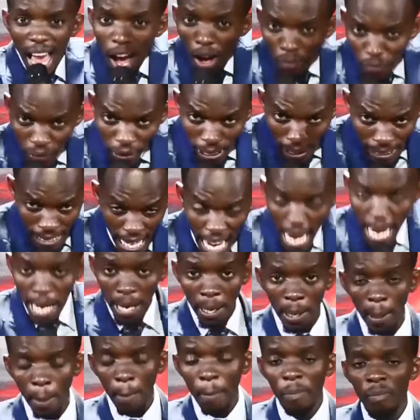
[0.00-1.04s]
every day
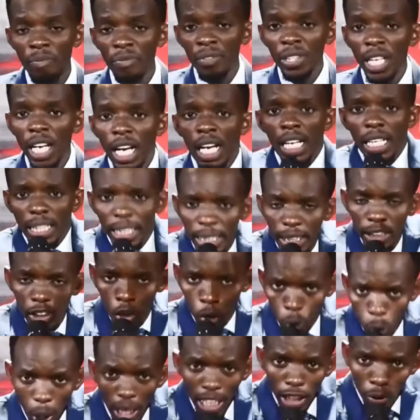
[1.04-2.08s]
in
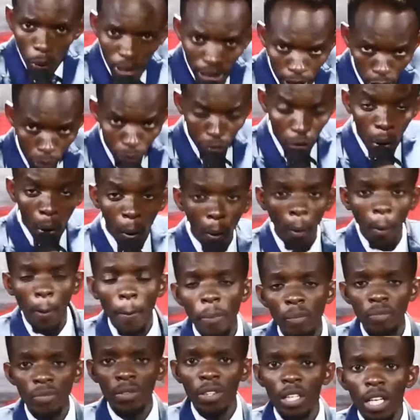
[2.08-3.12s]
2024.
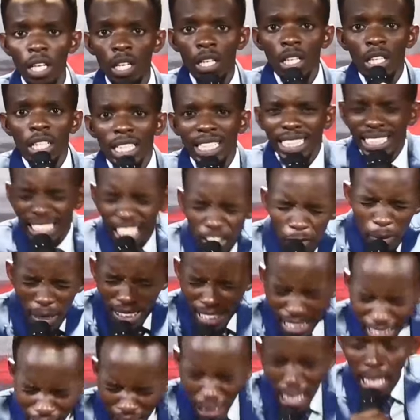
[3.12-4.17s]
Give me the